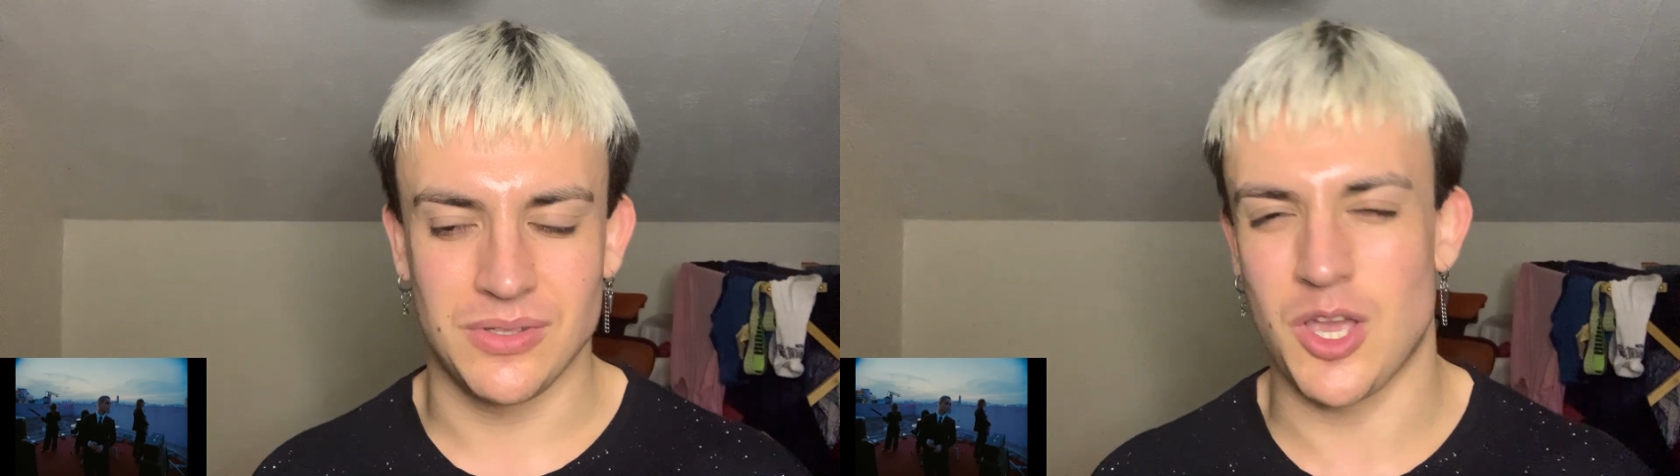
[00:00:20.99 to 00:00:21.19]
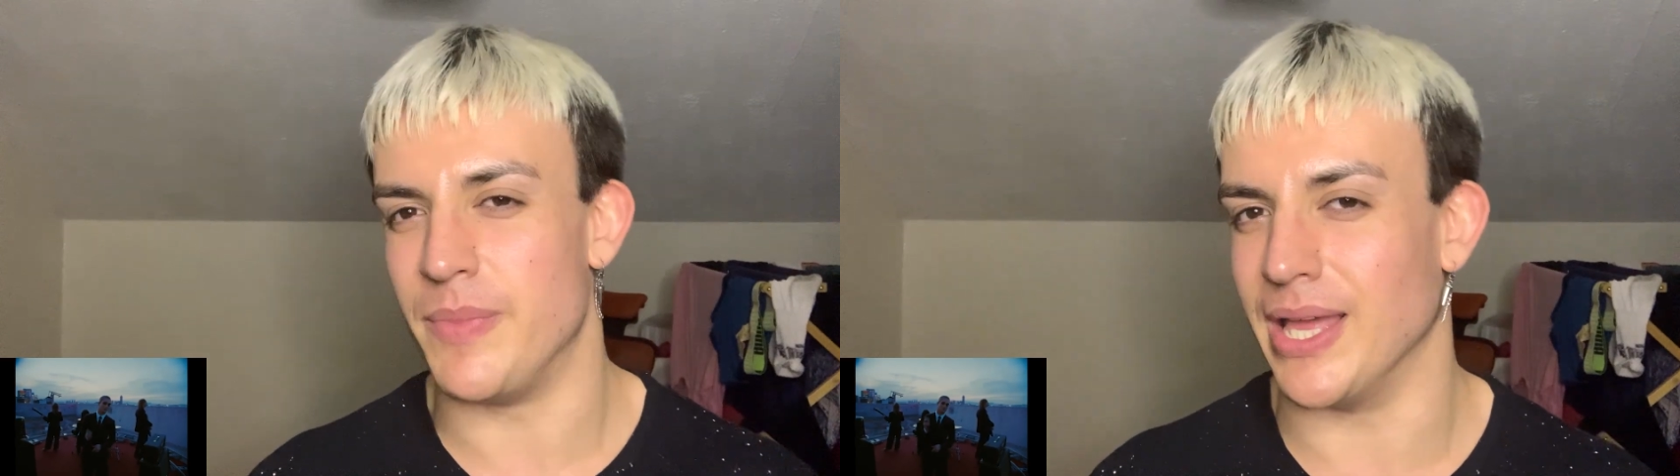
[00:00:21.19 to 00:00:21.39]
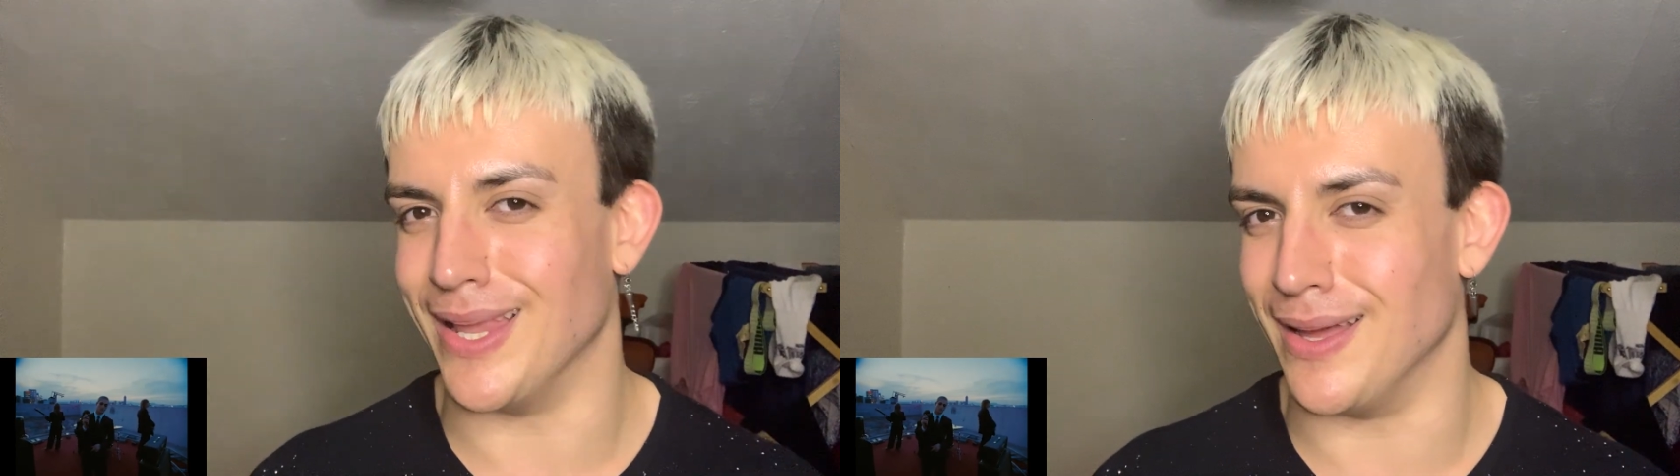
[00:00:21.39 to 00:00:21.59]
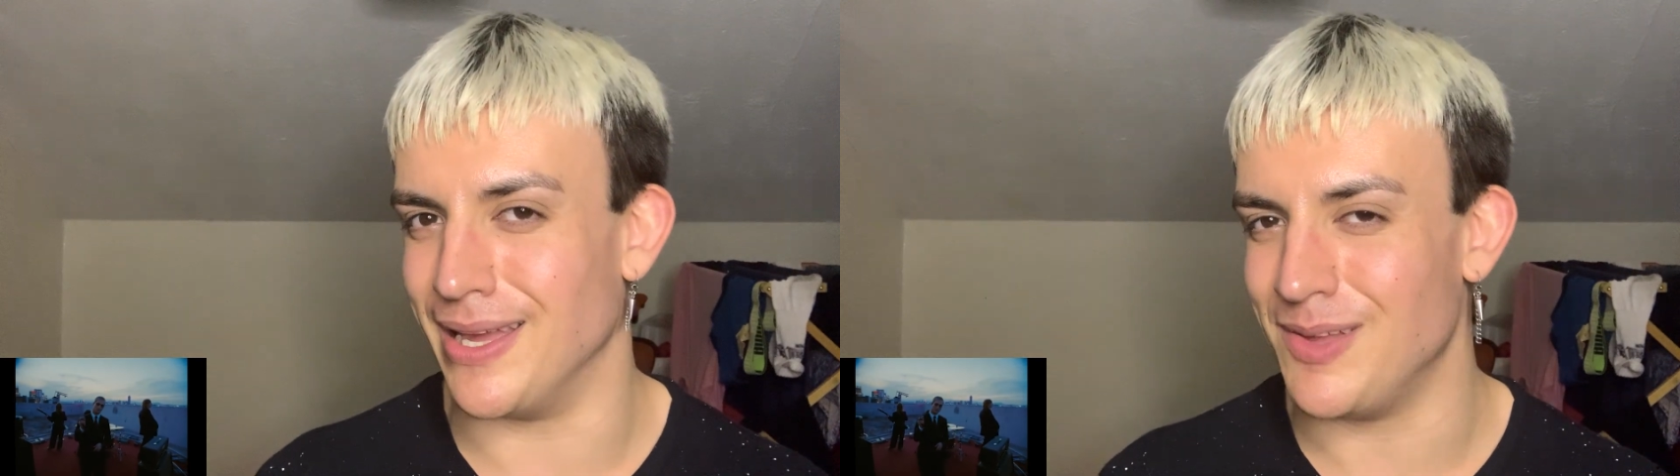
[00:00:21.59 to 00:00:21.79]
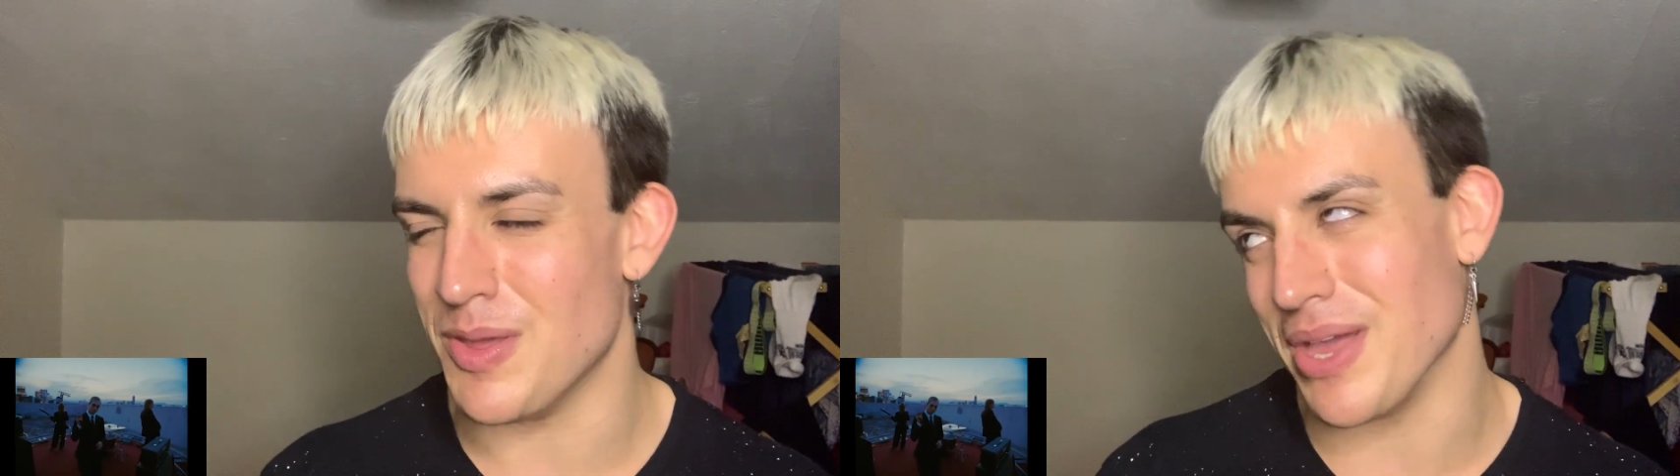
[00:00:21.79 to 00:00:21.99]
Could be a
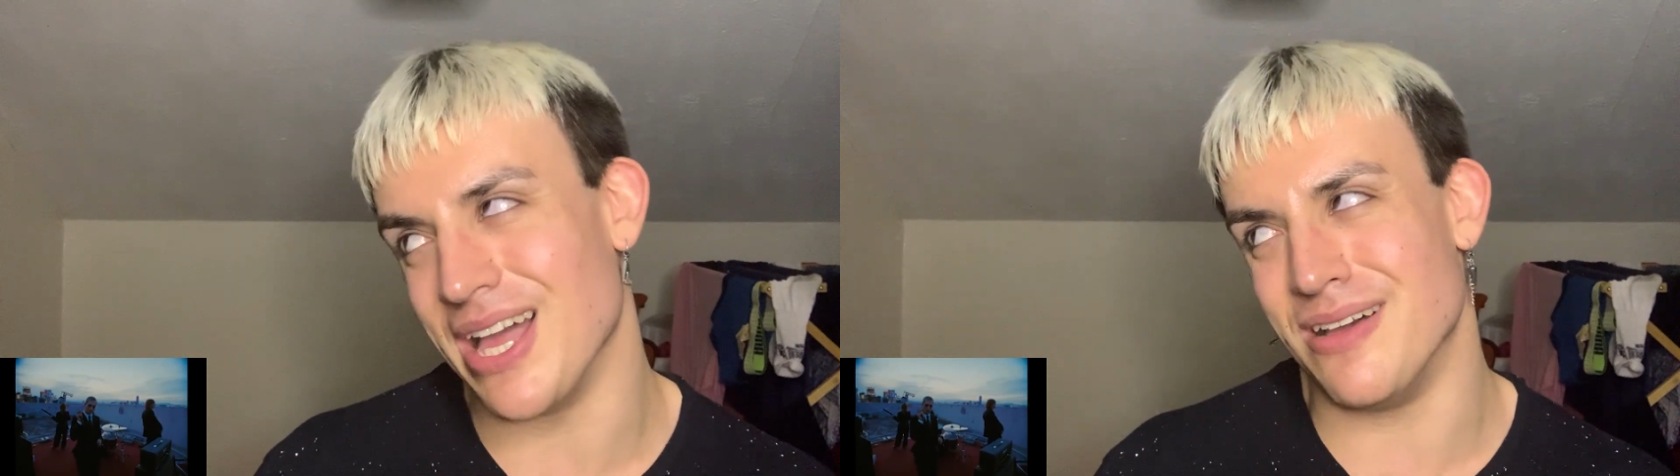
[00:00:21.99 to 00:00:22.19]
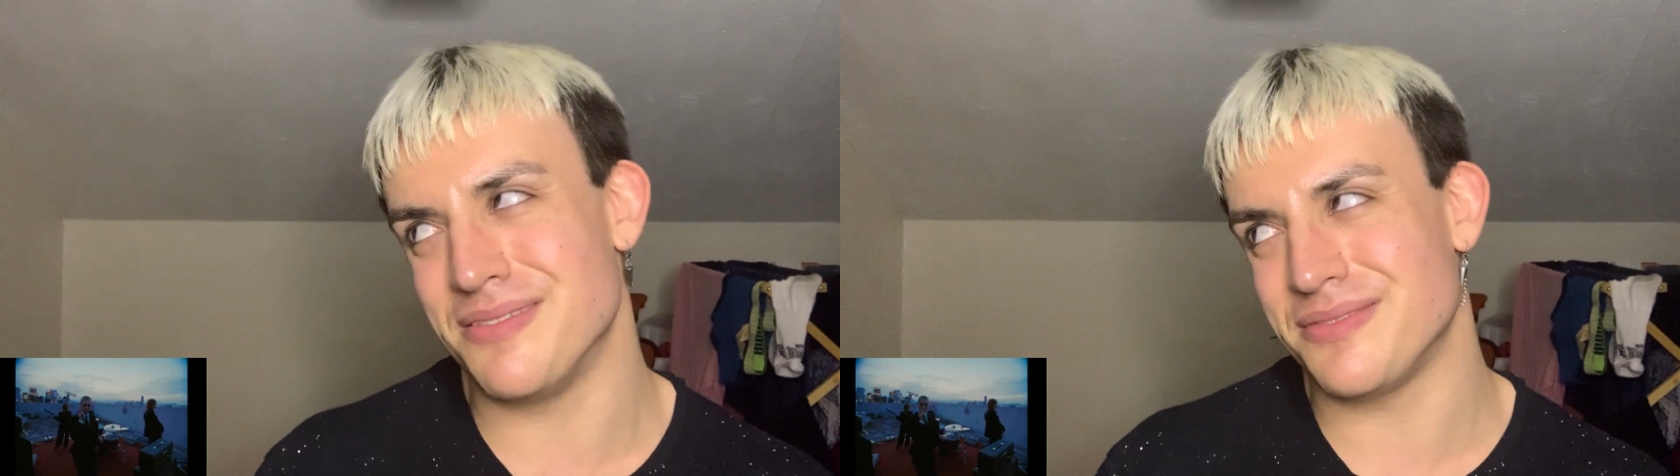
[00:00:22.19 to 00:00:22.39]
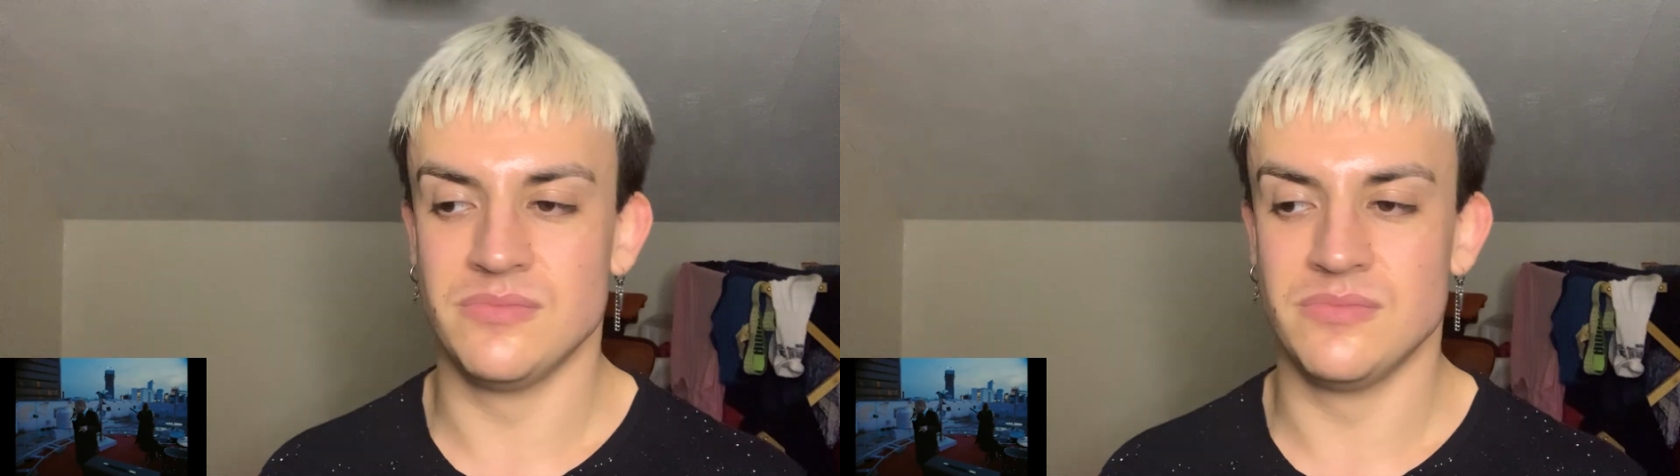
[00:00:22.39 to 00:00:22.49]
lie, maybe I have.